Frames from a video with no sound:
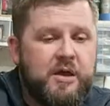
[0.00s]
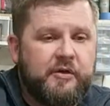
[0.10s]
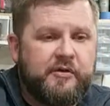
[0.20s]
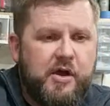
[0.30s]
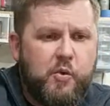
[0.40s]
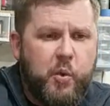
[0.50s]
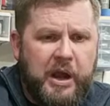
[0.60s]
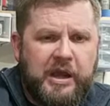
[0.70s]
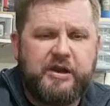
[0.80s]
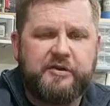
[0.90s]
So
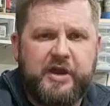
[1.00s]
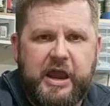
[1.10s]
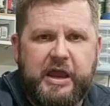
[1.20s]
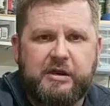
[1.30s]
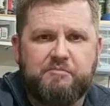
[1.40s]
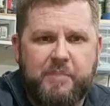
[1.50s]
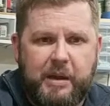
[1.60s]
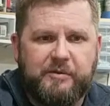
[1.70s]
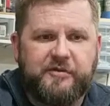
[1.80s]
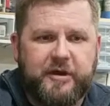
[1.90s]
we need to take it in
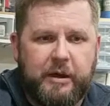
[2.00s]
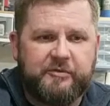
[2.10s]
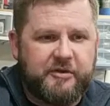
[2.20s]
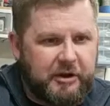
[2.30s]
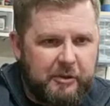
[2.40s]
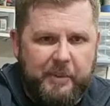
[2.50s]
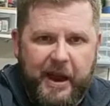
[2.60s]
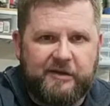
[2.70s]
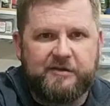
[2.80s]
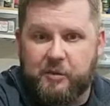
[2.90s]
baby steps, little
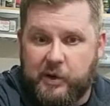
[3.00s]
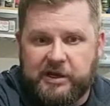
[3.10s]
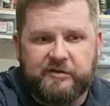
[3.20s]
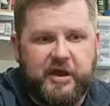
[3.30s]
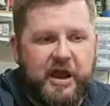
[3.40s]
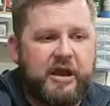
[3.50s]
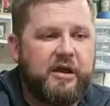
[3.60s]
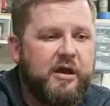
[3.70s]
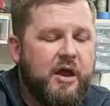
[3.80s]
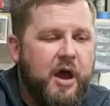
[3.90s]
bites that we can
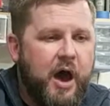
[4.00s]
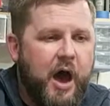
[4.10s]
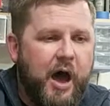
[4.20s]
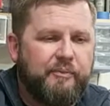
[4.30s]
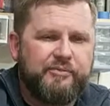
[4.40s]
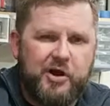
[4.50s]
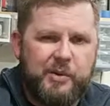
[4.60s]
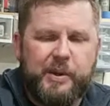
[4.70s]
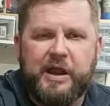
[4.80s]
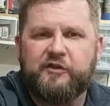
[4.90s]
take, 30
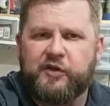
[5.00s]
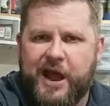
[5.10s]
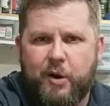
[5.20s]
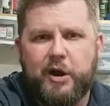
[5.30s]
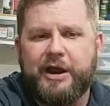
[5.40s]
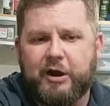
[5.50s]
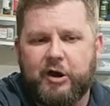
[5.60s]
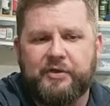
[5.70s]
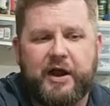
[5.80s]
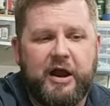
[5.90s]
minutes, an hour here
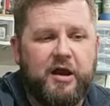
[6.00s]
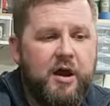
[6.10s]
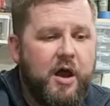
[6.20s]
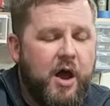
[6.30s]
and there.